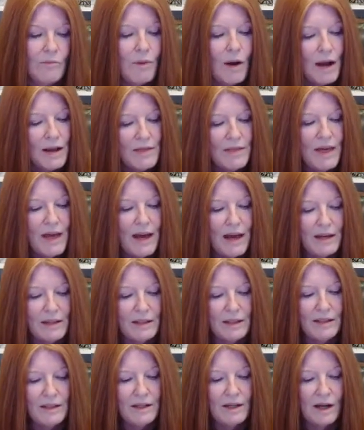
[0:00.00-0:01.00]
By
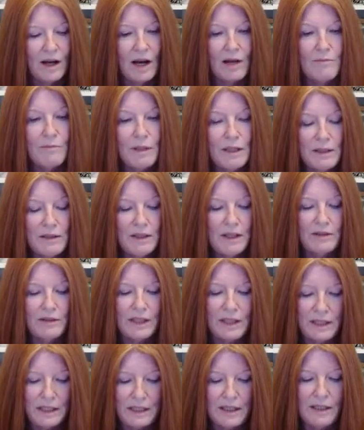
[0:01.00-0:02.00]
that, I mean that
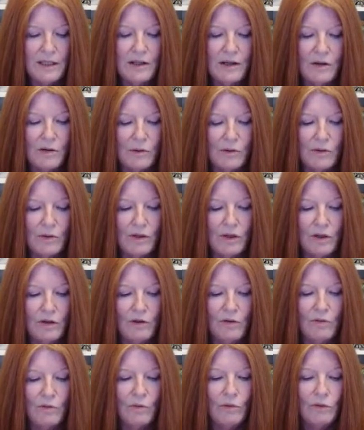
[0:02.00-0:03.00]
the ego
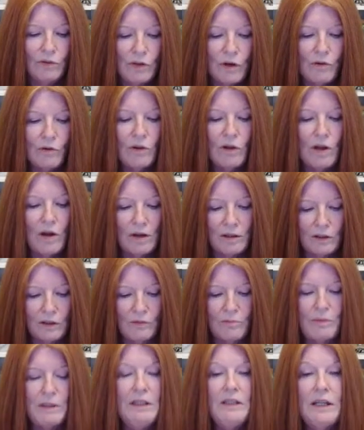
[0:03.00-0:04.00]
will no longer
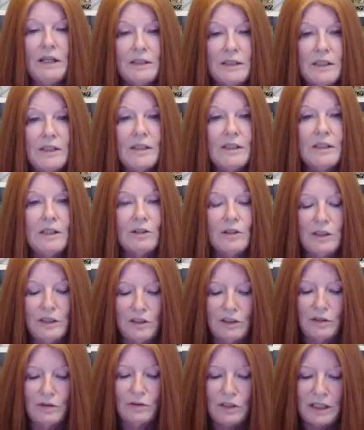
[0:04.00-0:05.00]
be necessary
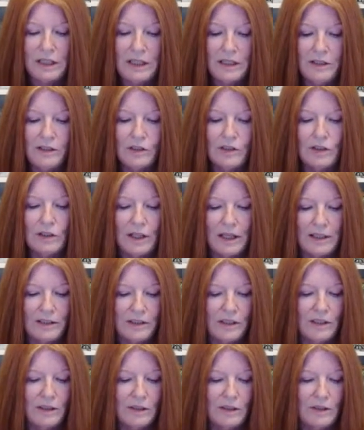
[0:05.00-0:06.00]
to teach
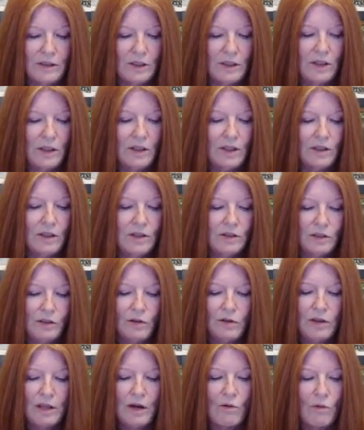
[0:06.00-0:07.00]
lessons
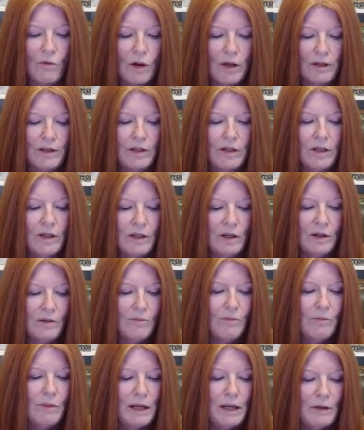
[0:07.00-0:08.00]
so that one
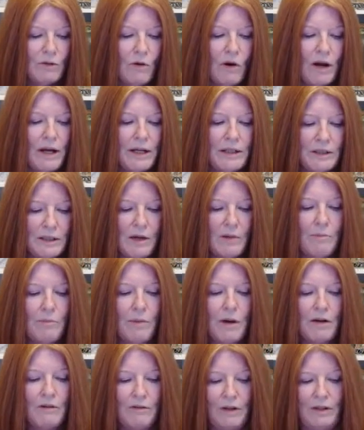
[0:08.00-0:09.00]
may rise
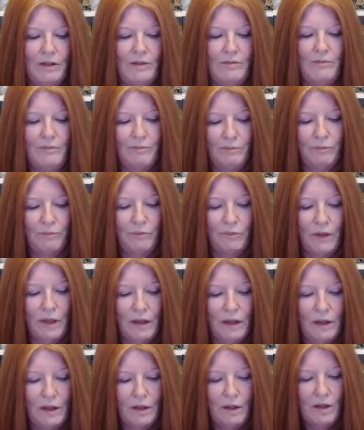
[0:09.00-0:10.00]
above it.
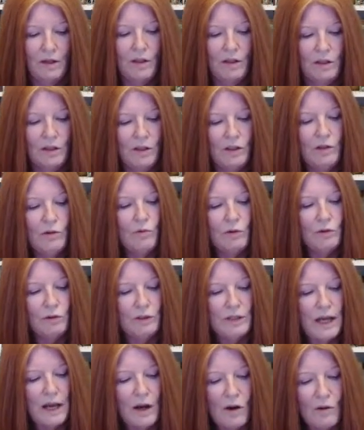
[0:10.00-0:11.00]
You will
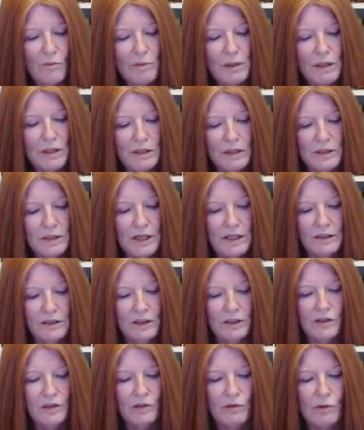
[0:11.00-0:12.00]
now be
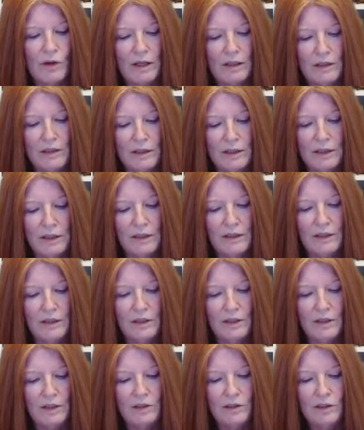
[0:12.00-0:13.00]
connected directly
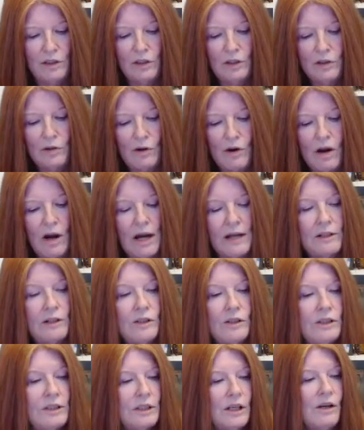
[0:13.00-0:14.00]
to your higher
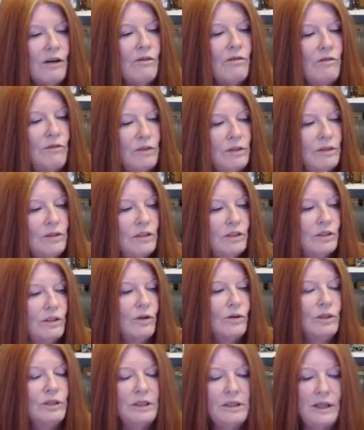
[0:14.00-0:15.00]
self,
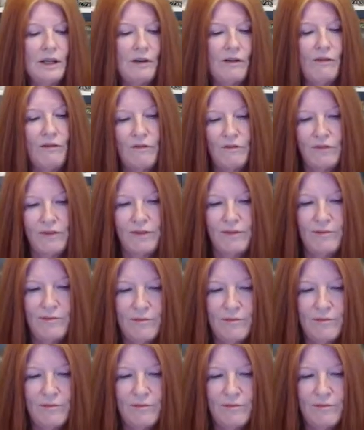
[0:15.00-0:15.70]
soul self.